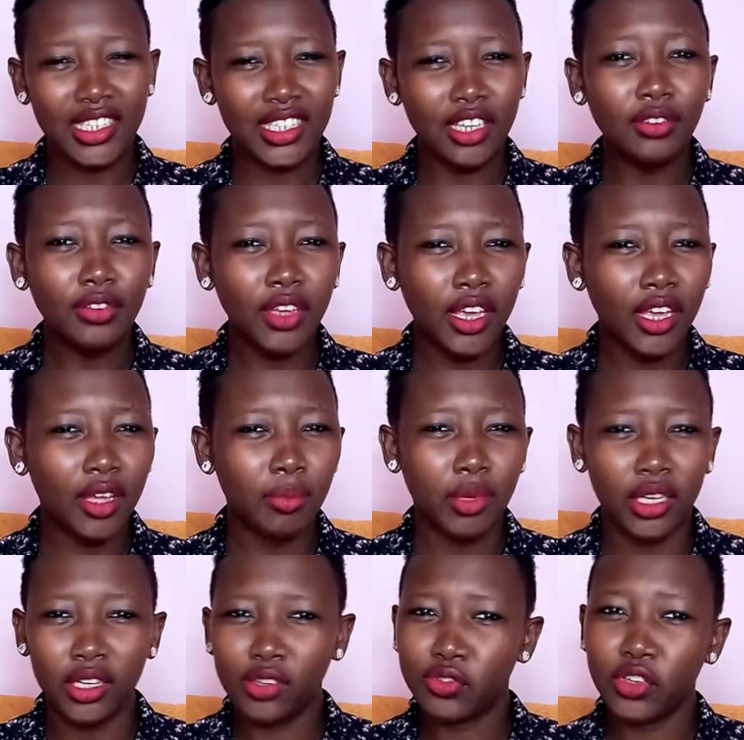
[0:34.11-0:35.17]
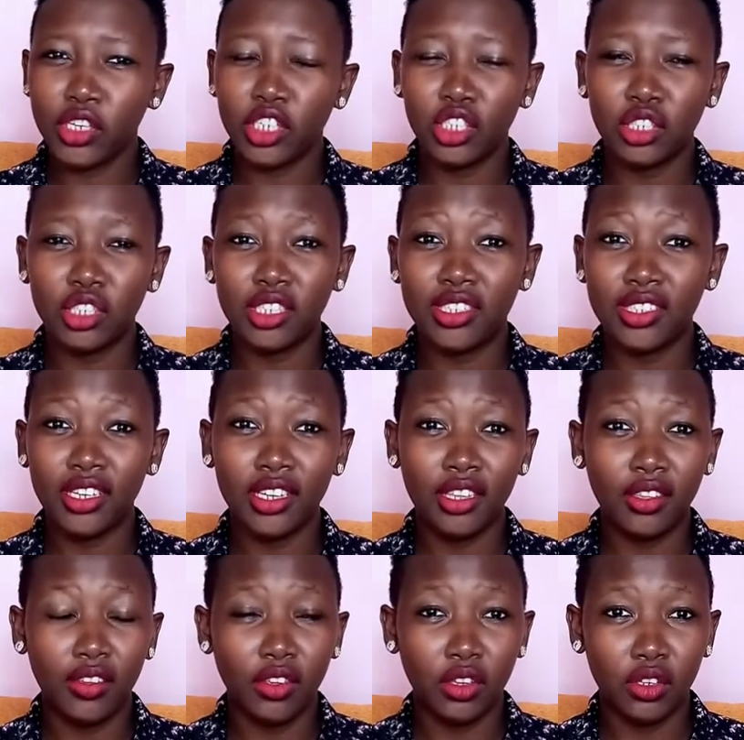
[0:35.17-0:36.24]
Self care, by definition, is
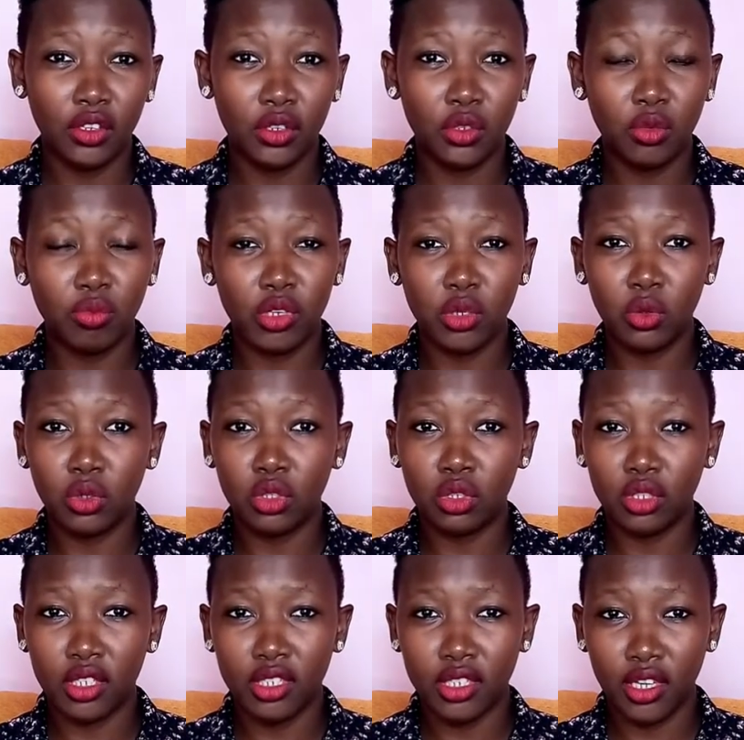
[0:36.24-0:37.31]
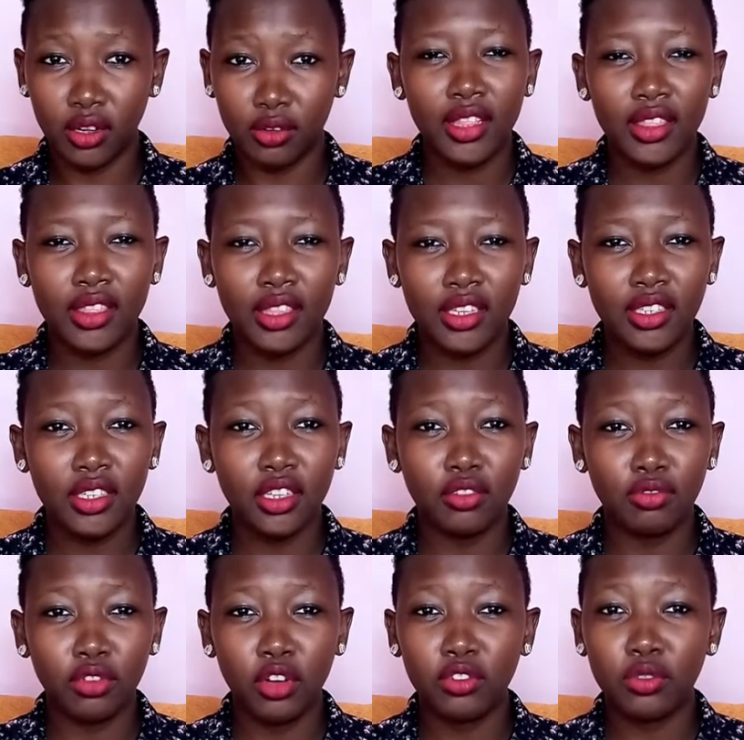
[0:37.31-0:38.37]
anything you do to be good for yourself. This
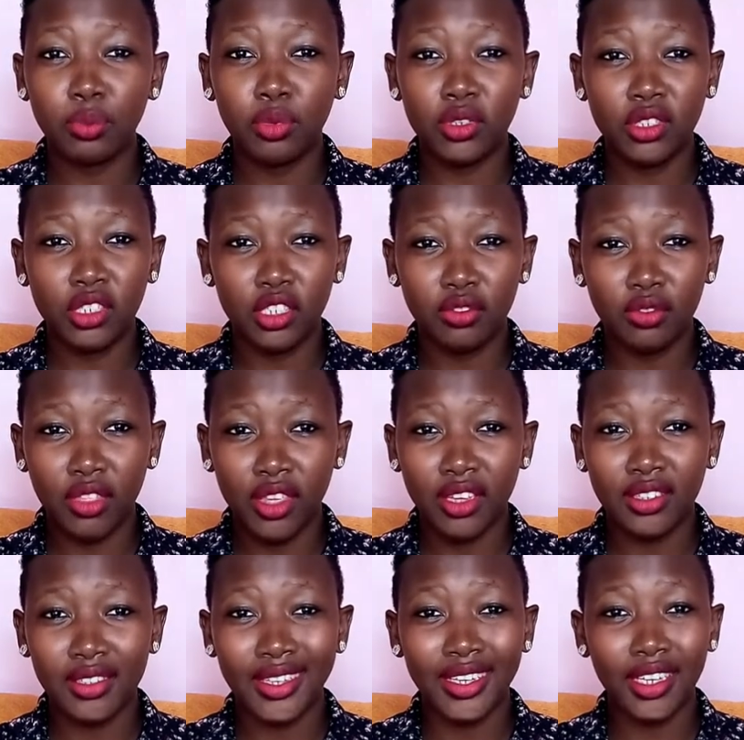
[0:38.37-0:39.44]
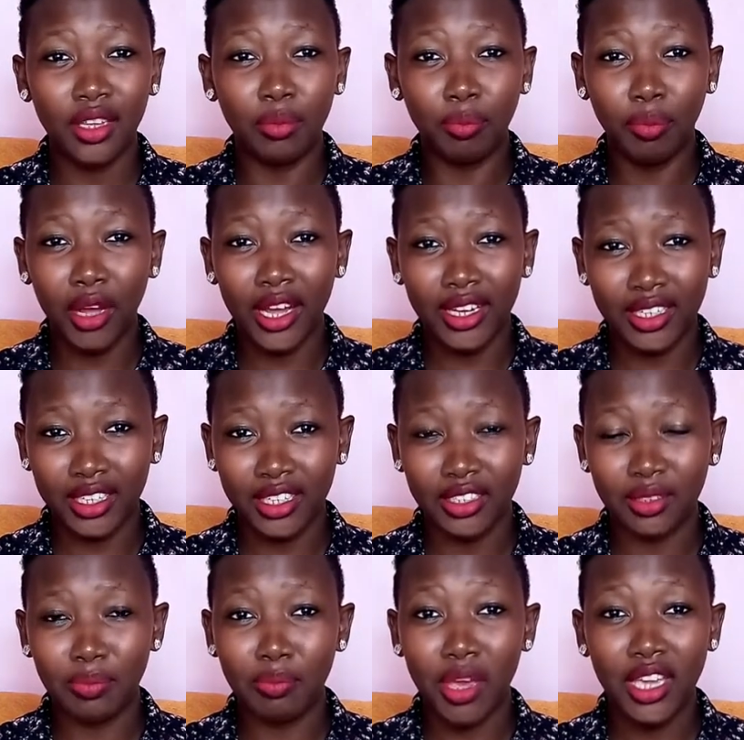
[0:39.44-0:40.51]
involves positive things that impact
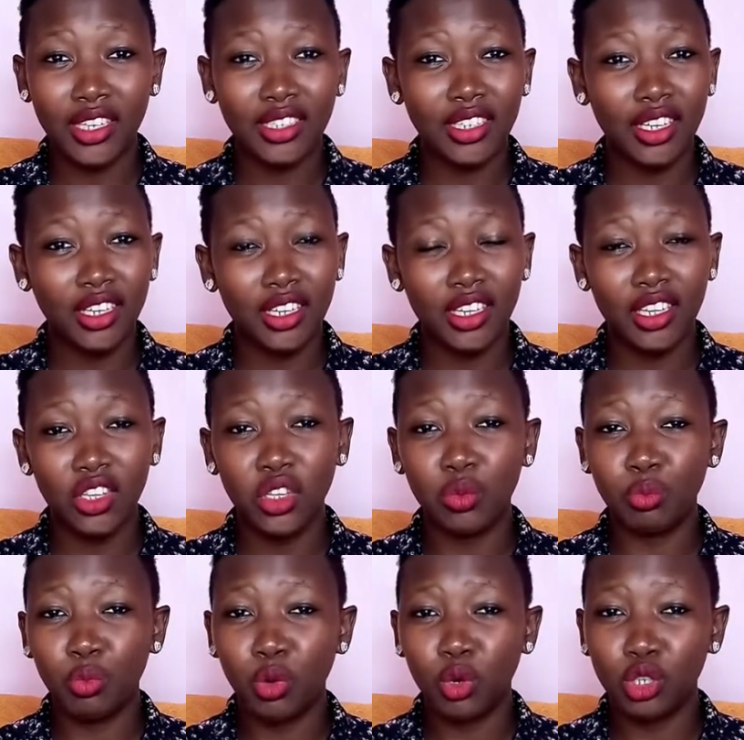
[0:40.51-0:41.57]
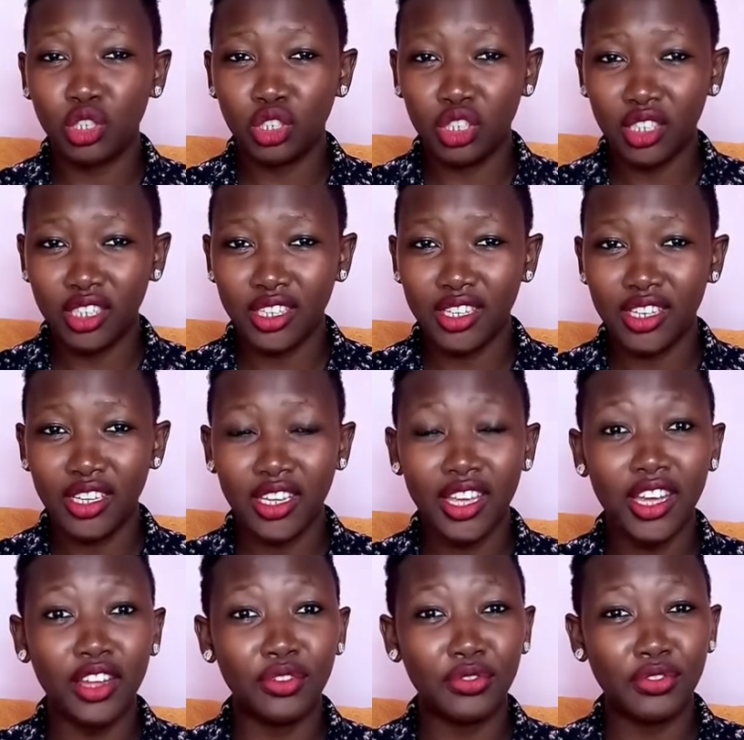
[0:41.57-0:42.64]
us mentally, emotionally,
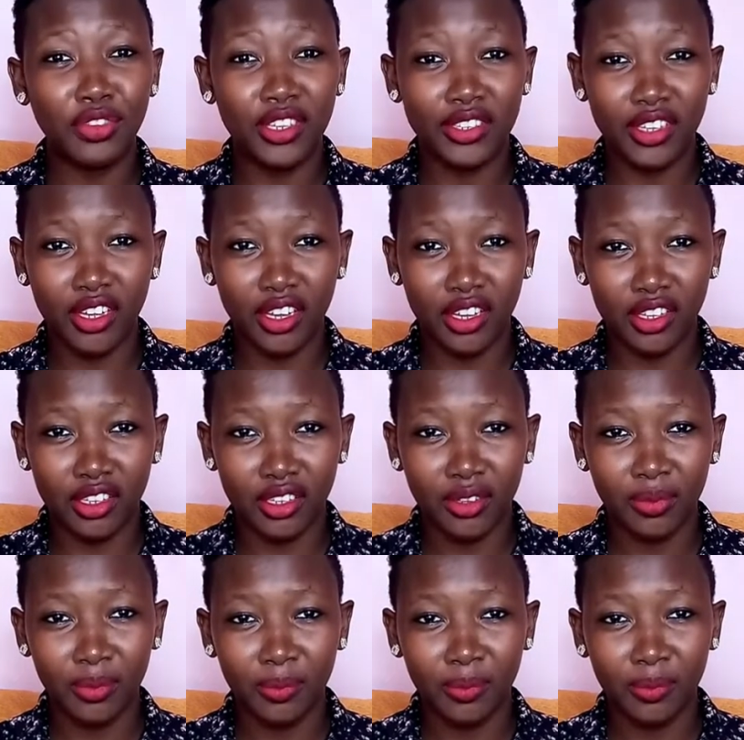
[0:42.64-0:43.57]
and physically.